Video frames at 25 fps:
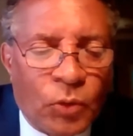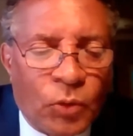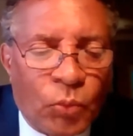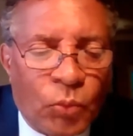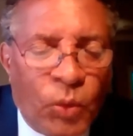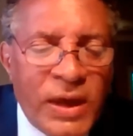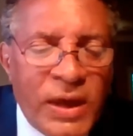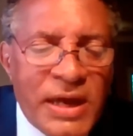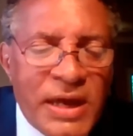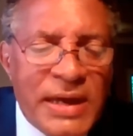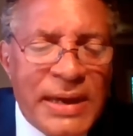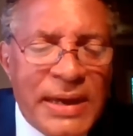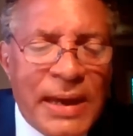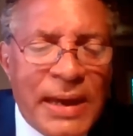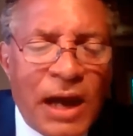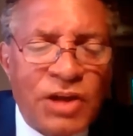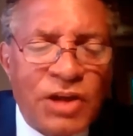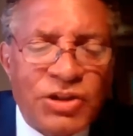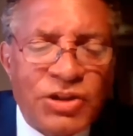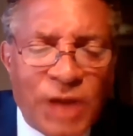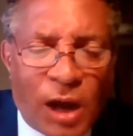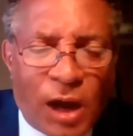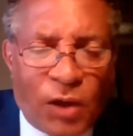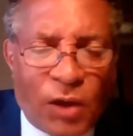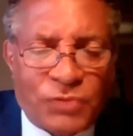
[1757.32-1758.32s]
We
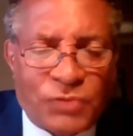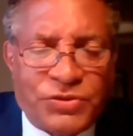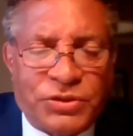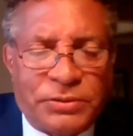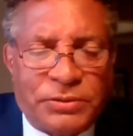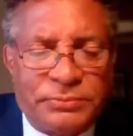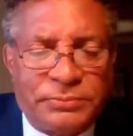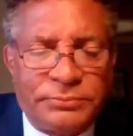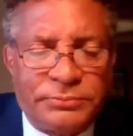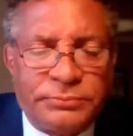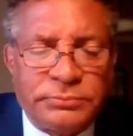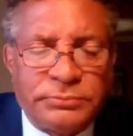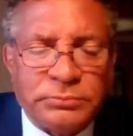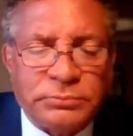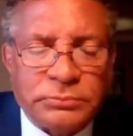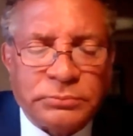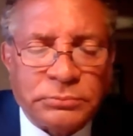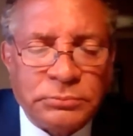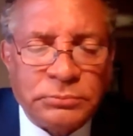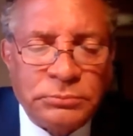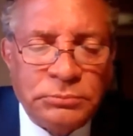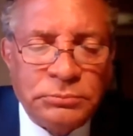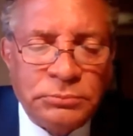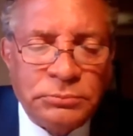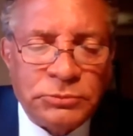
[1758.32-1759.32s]
adults
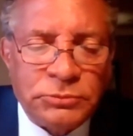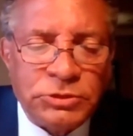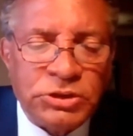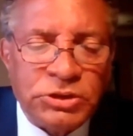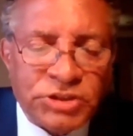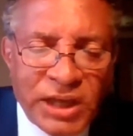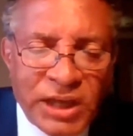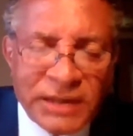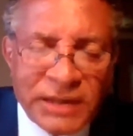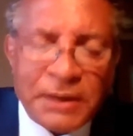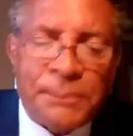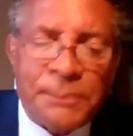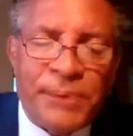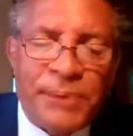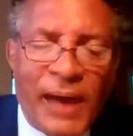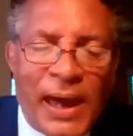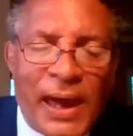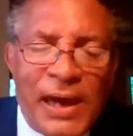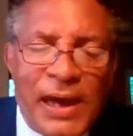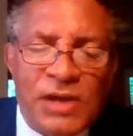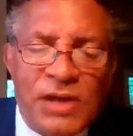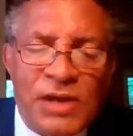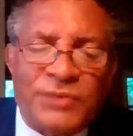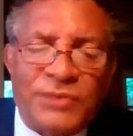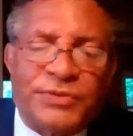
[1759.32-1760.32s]
can take a
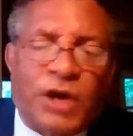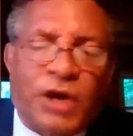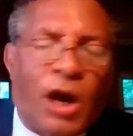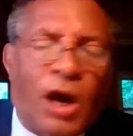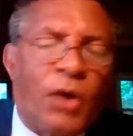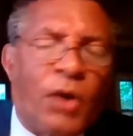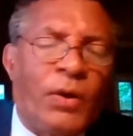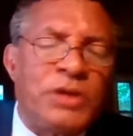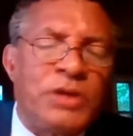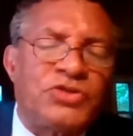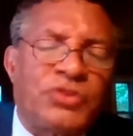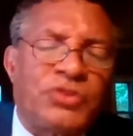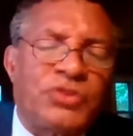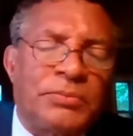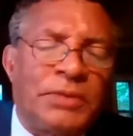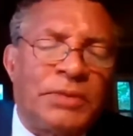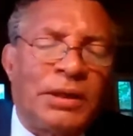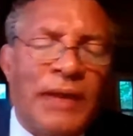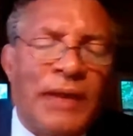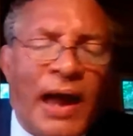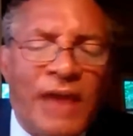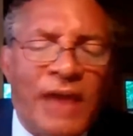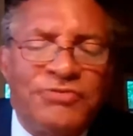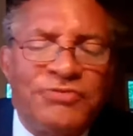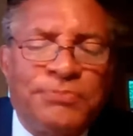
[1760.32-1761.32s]
page of courage from the
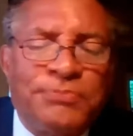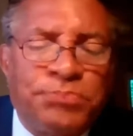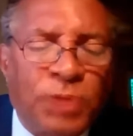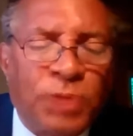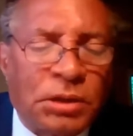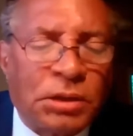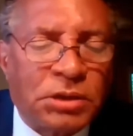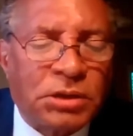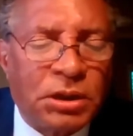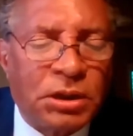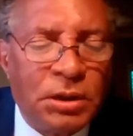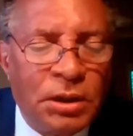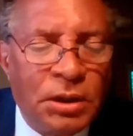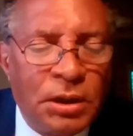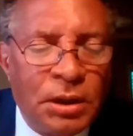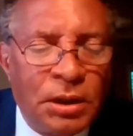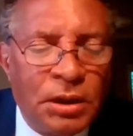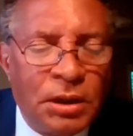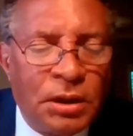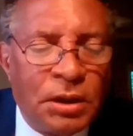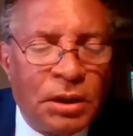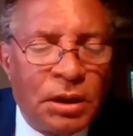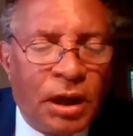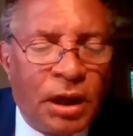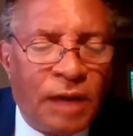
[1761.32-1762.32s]
life book
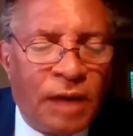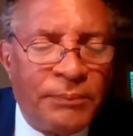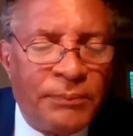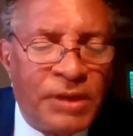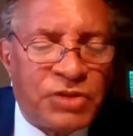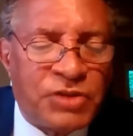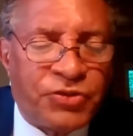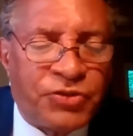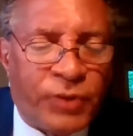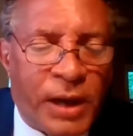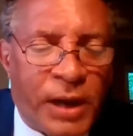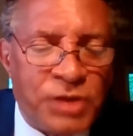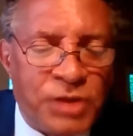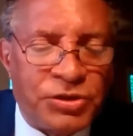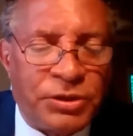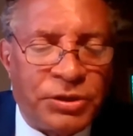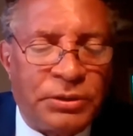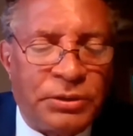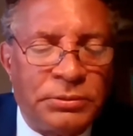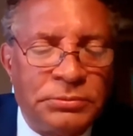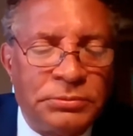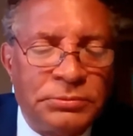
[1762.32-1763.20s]
of Miss Frazier.